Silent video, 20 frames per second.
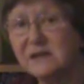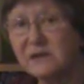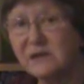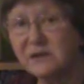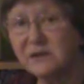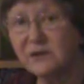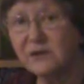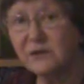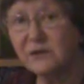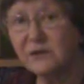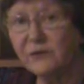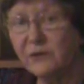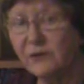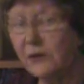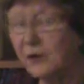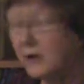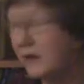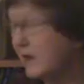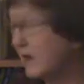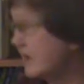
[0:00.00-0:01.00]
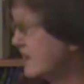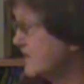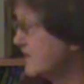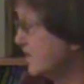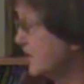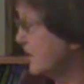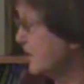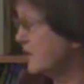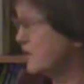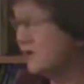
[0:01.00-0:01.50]
it's going to fall in as
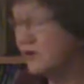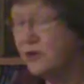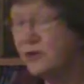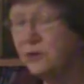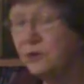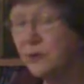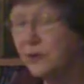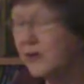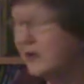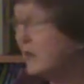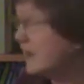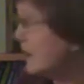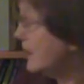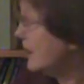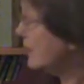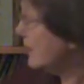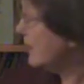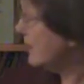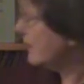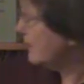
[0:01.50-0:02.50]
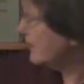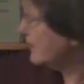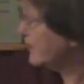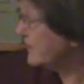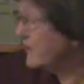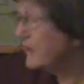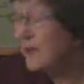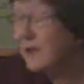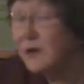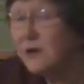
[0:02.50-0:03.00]
far as Dewey. But
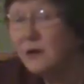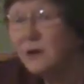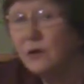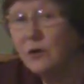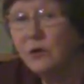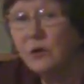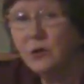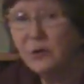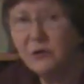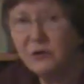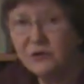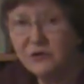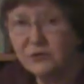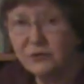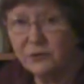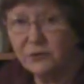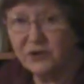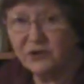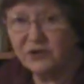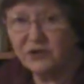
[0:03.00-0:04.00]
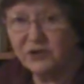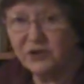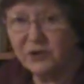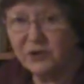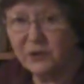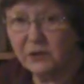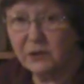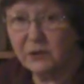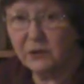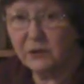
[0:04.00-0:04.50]
then go to Dewey and check
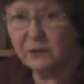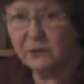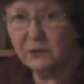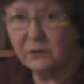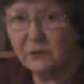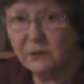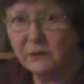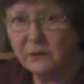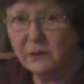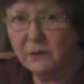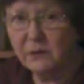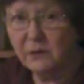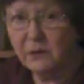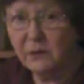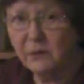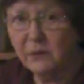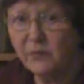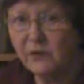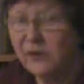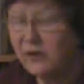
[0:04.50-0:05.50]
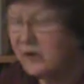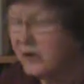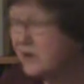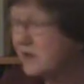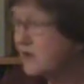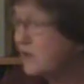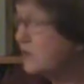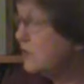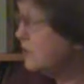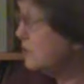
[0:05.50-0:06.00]
it out, because
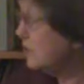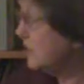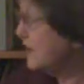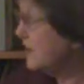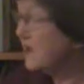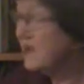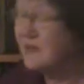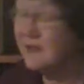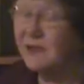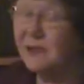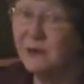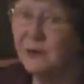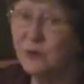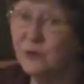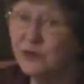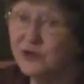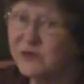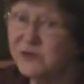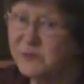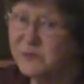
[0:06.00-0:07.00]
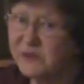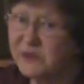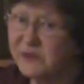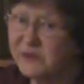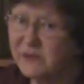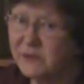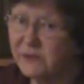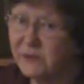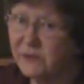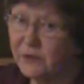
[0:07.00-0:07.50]
Dewey gets a lot more
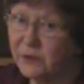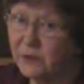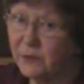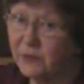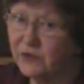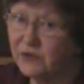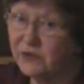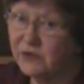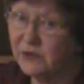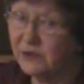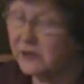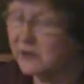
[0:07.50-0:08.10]
specific, particularly